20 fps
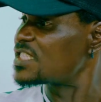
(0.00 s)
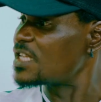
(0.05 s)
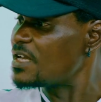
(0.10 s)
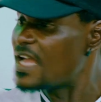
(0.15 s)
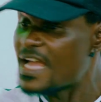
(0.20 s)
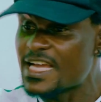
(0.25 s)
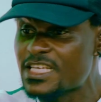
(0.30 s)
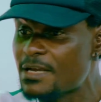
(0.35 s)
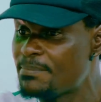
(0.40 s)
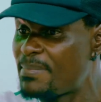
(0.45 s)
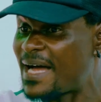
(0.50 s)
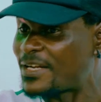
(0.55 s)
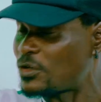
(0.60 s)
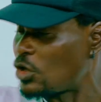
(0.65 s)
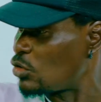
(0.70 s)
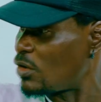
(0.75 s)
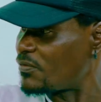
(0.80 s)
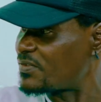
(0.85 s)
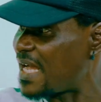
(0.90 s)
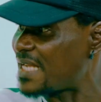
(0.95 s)
the Eyimba and
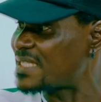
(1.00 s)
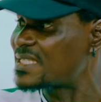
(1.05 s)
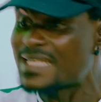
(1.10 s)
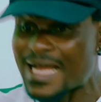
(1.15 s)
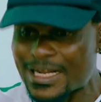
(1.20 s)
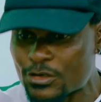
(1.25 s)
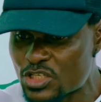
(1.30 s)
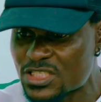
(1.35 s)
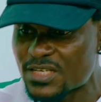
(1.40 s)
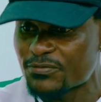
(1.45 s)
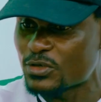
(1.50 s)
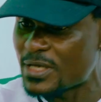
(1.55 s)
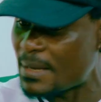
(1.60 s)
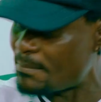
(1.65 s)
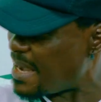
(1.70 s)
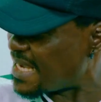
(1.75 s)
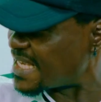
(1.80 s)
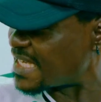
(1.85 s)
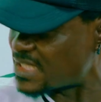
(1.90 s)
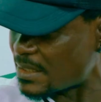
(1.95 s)
all of that. They are not even a
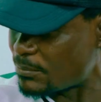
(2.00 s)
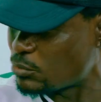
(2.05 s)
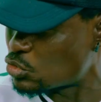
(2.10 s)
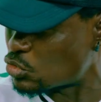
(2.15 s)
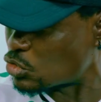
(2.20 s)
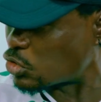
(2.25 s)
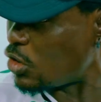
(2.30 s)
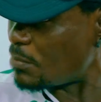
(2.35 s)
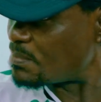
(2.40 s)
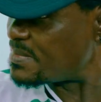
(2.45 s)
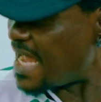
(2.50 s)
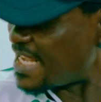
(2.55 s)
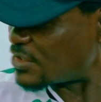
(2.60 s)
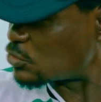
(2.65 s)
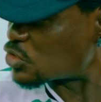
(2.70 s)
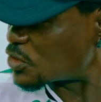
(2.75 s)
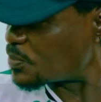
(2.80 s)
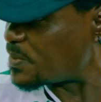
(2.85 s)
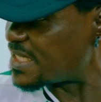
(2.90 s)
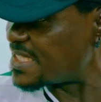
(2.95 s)
marketable club now as we
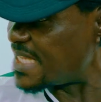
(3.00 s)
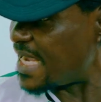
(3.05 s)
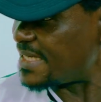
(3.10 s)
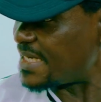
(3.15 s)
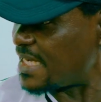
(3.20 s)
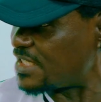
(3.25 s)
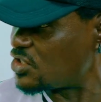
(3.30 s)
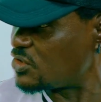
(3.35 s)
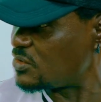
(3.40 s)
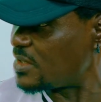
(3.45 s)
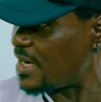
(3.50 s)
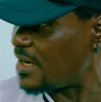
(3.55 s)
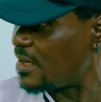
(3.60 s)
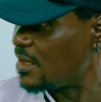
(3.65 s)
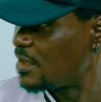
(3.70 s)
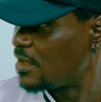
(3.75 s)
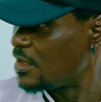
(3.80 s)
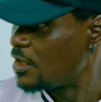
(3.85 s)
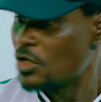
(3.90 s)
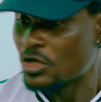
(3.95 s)
speak there in Nigeria.
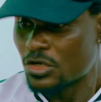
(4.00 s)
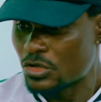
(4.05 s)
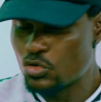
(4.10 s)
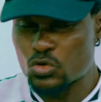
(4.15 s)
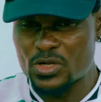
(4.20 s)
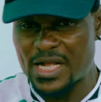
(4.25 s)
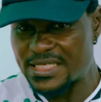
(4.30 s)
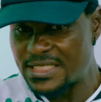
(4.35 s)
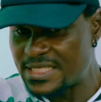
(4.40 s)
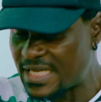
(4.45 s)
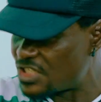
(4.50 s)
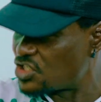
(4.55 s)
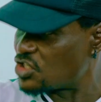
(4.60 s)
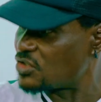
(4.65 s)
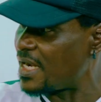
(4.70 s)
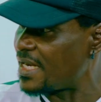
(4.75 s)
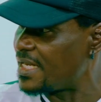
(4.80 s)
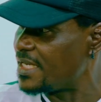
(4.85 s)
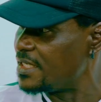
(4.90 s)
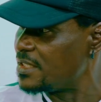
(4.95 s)
Look at the
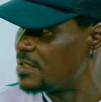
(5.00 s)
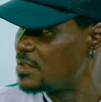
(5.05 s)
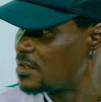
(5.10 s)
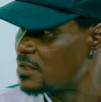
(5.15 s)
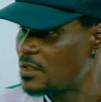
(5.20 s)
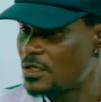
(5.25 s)
Nigerian League.